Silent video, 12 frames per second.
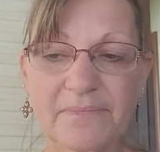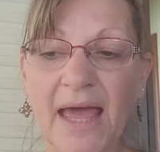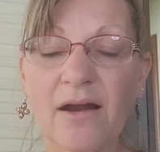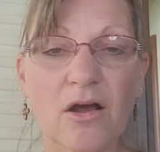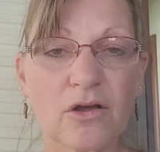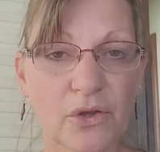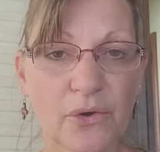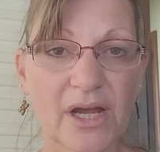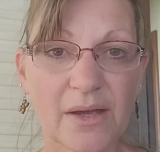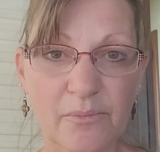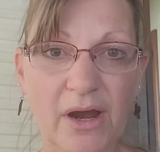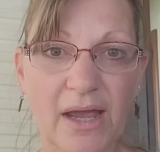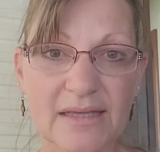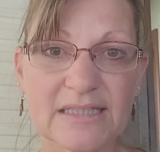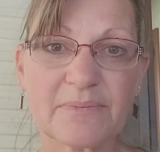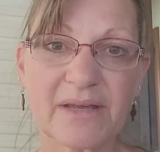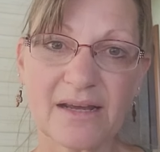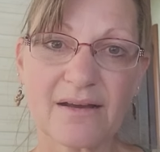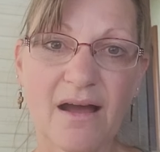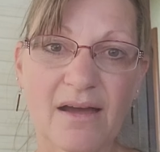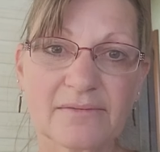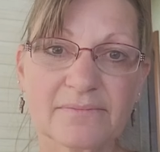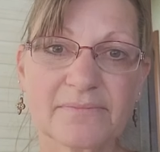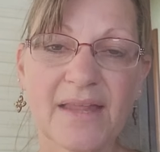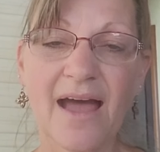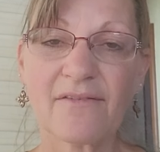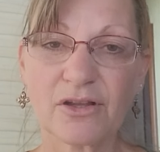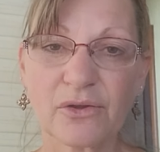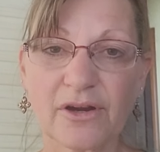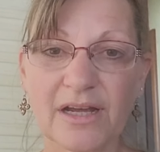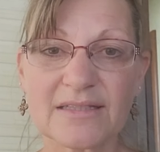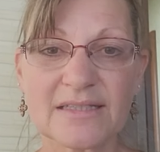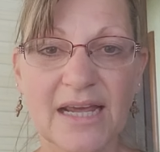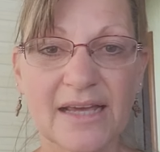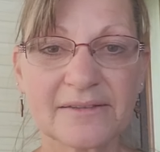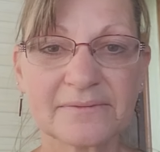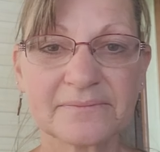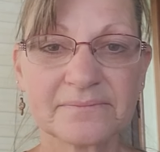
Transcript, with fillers: And all glory and praise be to God. Have a glorious day.